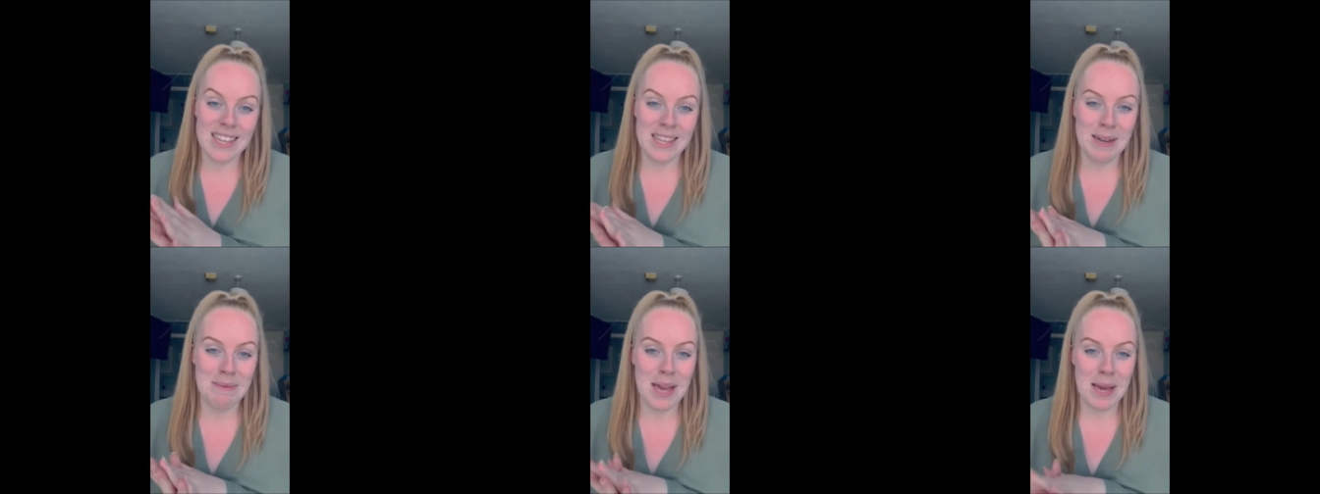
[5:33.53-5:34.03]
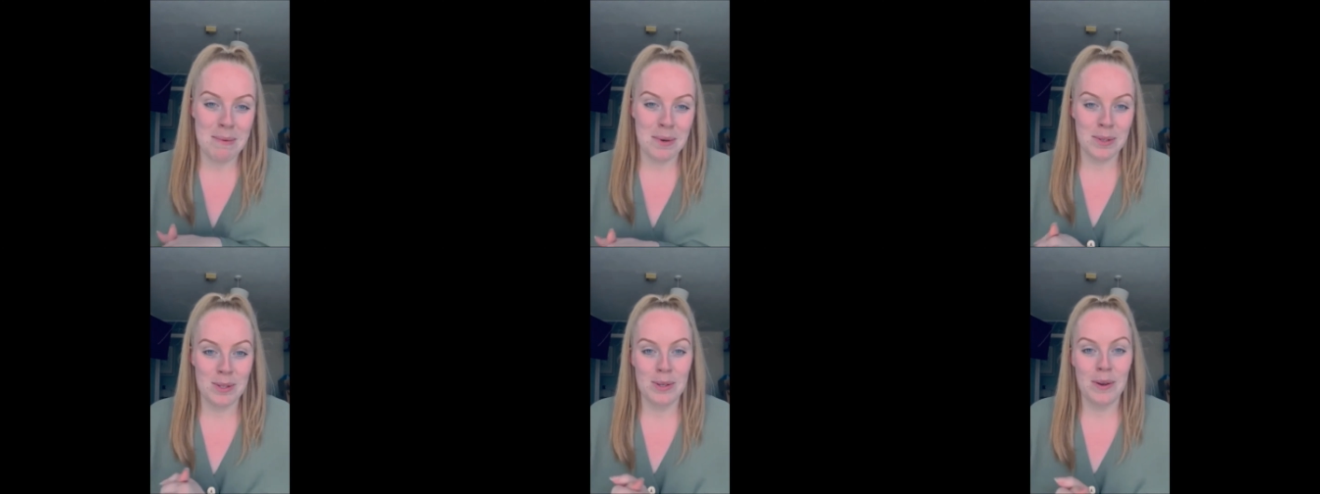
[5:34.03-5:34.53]
And they'll be
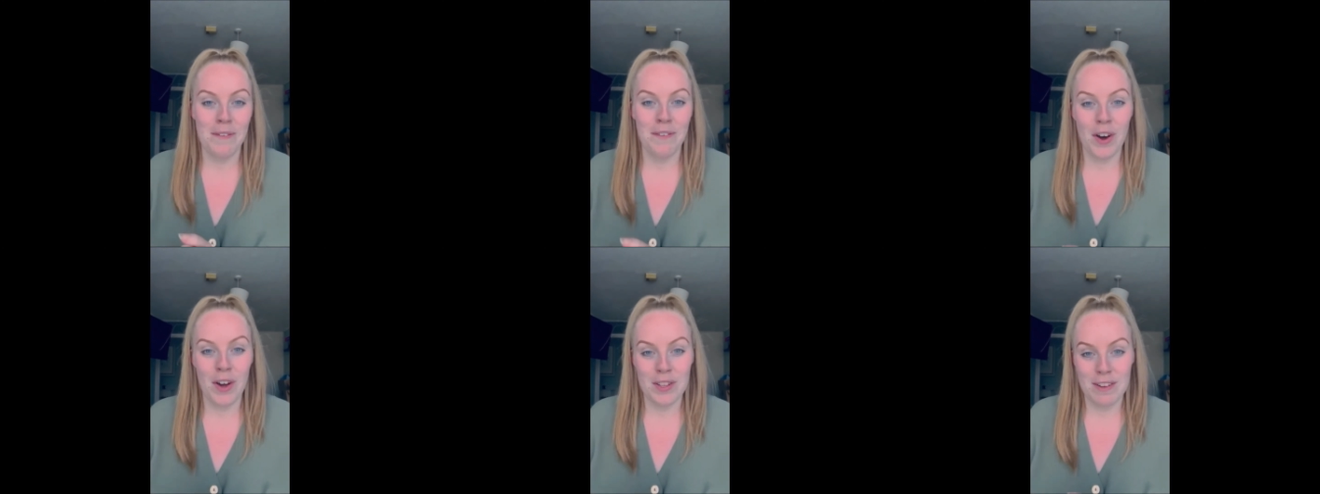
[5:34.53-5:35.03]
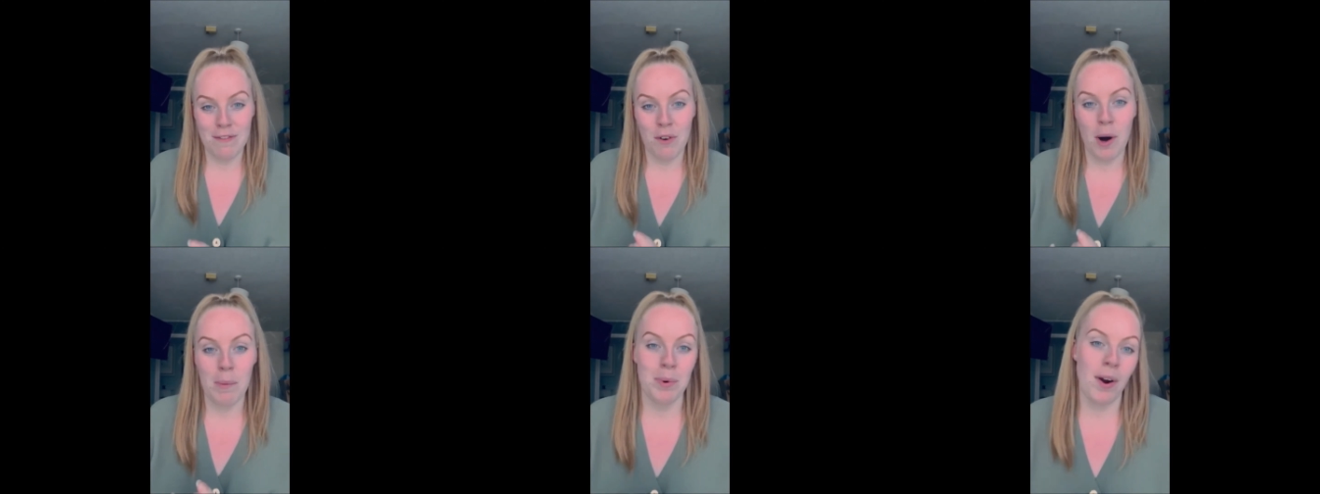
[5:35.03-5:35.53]
able to to vote
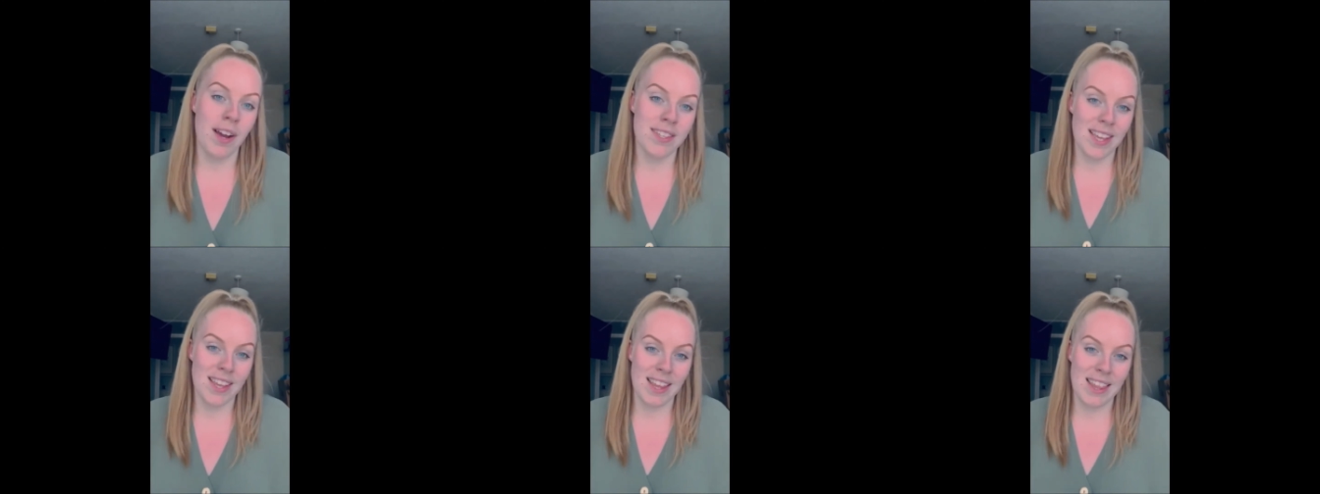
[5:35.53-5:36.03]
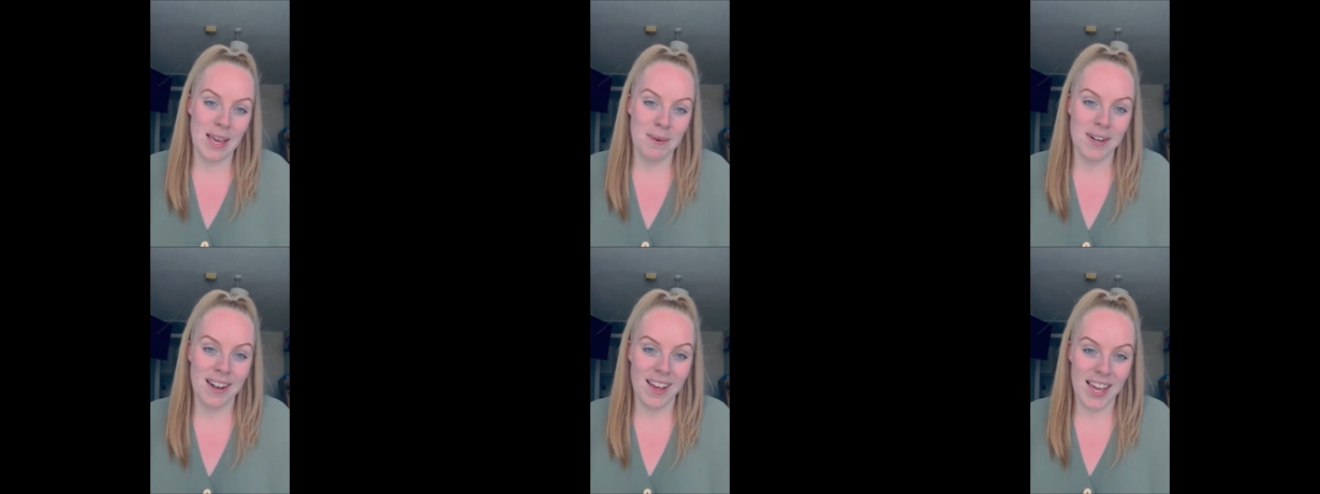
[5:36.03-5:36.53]
for a prize that they
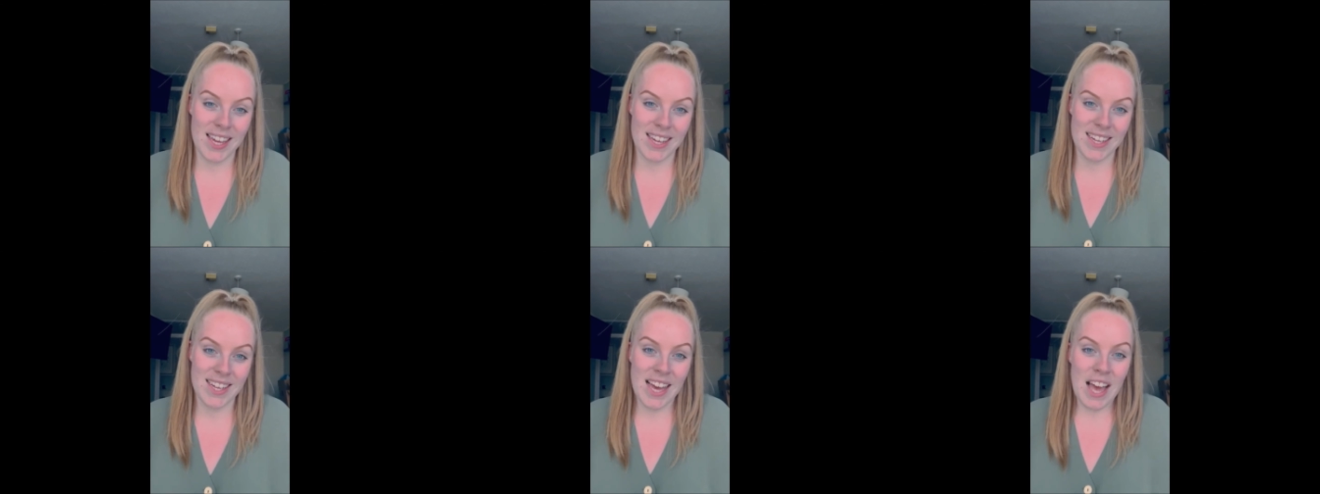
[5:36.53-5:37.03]
would like.